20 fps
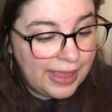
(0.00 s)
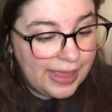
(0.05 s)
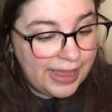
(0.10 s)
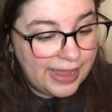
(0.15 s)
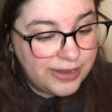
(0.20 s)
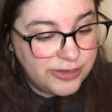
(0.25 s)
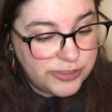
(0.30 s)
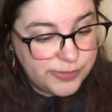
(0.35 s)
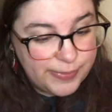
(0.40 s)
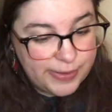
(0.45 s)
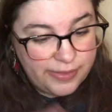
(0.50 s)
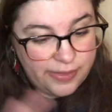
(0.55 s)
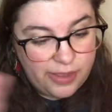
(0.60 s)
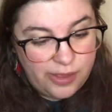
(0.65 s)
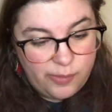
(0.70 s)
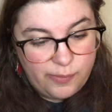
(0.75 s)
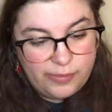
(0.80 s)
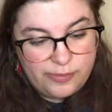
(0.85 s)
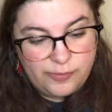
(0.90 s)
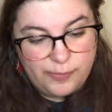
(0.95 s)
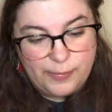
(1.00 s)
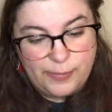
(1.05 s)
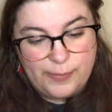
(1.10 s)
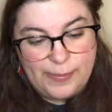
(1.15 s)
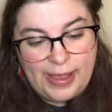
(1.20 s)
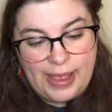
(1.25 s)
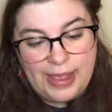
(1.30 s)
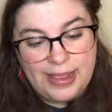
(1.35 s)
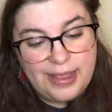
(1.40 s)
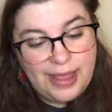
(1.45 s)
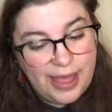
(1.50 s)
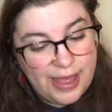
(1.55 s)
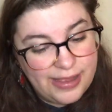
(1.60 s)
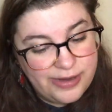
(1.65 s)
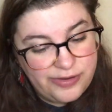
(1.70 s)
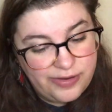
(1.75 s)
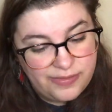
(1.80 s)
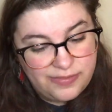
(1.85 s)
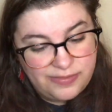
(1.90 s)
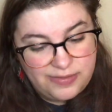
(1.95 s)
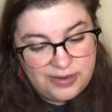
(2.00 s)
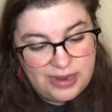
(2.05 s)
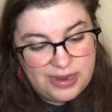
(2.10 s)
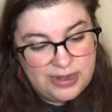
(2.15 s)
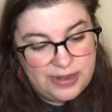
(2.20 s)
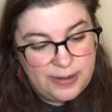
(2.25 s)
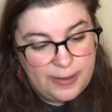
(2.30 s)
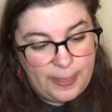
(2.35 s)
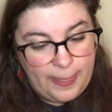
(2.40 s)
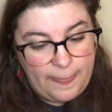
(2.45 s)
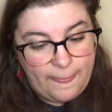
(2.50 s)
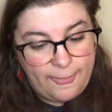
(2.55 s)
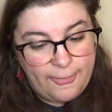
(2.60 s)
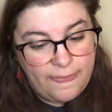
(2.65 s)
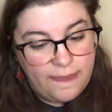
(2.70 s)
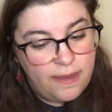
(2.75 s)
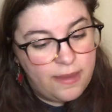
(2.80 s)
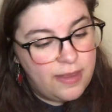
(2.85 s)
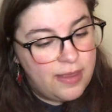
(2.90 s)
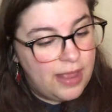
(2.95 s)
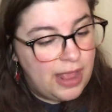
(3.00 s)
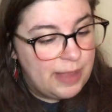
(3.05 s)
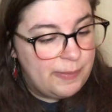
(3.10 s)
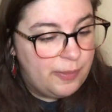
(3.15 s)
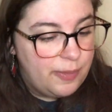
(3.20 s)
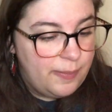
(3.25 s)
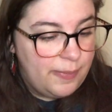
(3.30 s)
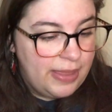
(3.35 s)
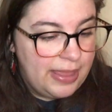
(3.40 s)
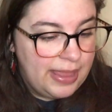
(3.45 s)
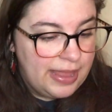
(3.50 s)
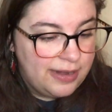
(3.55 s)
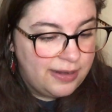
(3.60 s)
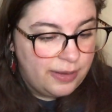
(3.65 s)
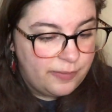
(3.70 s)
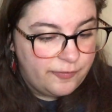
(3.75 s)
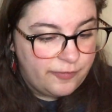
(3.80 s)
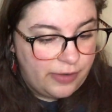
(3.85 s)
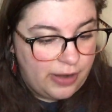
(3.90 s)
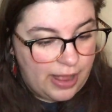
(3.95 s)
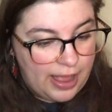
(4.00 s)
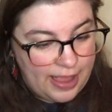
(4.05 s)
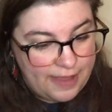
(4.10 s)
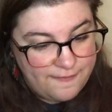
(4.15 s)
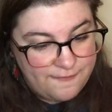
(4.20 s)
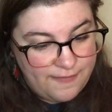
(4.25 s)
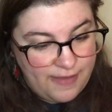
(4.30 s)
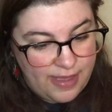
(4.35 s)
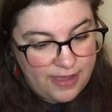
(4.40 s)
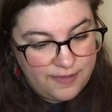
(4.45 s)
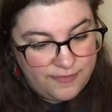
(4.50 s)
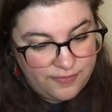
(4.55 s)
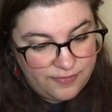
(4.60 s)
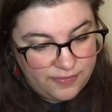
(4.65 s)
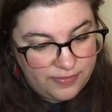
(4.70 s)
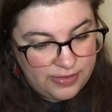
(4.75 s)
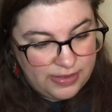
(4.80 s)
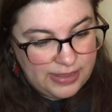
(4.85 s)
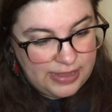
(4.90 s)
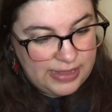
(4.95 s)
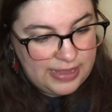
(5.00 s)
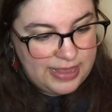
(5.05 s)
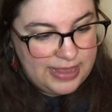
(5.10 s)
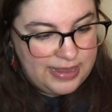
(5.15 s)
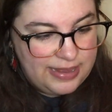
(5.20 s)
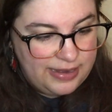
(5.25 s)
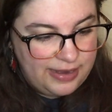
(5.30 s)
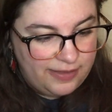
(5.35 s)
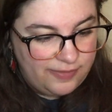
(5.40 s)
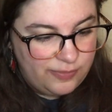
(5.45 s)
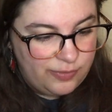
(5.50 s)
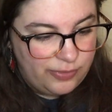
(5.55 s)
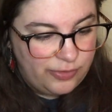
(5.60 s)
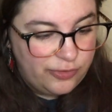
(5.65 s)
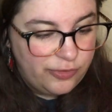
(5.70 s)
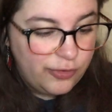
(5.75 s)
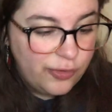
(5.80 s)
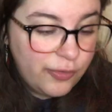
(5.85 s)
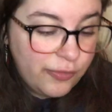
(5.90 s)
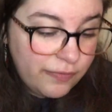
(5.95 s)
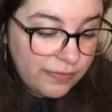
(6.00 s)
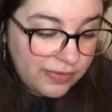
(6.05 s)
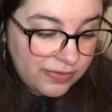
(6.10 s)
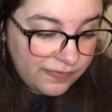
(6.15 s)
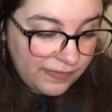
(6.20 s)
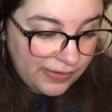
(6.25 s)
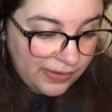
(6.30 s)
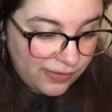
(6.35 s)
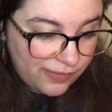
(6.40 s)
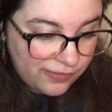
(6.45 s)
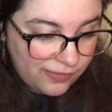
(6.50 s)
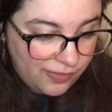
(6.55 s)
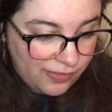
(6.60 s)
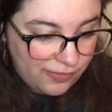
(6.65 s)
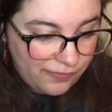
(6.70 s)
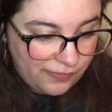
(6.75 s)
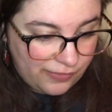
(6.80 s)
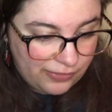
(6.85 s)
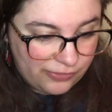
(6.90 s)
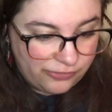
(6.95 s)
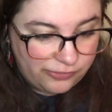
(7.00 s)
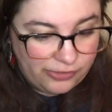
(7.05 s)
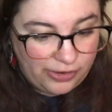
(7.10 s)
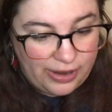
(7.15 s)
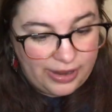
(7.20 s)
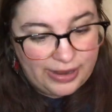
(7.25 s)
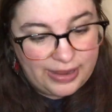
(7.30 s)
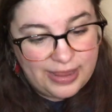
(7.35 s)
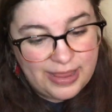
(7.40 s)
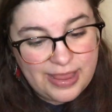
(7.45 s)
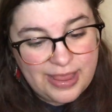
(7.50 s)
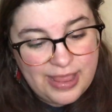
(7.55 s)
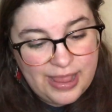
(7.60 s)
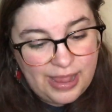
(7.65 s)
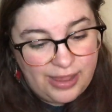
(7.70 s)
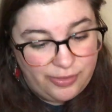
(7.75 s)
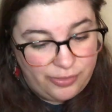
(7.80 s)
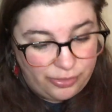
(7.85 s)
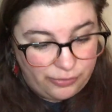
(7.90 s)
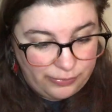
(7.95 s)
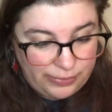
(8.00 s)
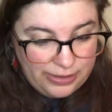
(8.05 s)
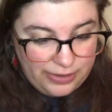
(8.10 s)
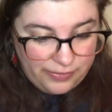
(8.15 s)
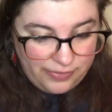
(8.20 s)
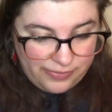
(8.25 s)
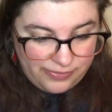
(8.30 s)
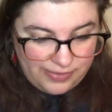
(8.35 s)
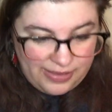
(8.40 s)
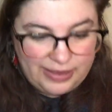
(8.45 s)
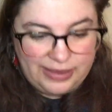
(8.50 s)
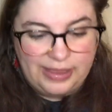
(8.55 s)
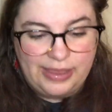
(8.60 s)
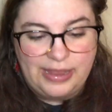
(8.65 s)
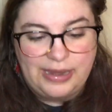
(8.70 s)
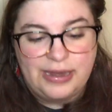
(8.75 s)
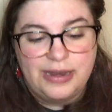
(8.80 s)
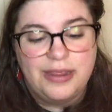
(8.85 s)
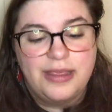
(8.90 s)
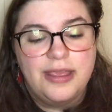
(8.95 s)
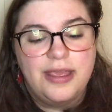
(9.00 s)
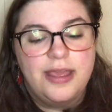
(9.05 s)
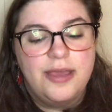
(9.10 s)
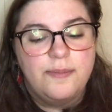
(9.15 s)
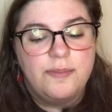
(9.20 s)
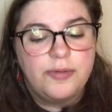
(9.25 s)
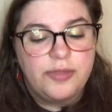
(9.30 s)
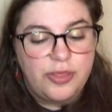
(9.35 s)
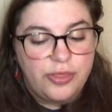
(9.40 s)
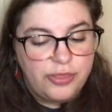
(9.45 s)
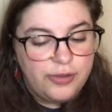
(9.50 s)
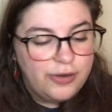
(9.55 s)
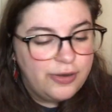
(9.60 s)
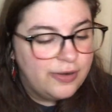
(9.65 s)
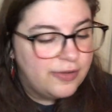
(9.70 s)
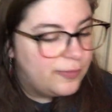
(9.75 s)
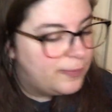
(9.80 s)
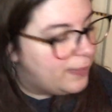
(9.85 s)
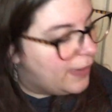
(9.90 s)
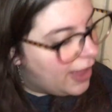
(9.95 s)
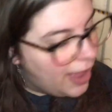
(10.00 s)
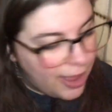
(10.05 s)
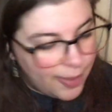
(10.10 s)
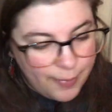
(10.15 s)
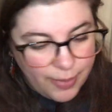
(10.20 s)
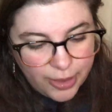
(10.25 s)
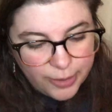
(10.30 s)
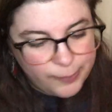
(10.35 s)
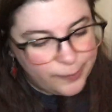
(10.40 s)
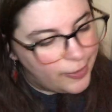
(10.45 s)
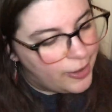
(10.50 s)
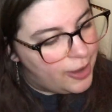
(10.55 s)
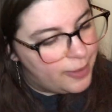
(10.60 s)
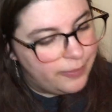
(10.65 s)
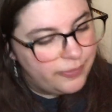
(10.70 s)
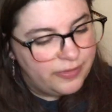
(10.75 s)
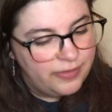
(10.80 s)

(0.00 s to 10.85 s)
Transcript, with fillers: Hey, Jamila, I whisper back. Hi, Justin. I put my hand up for a high five. He connects with two of his fingers on the first try and three on the second, but the third is palm on palm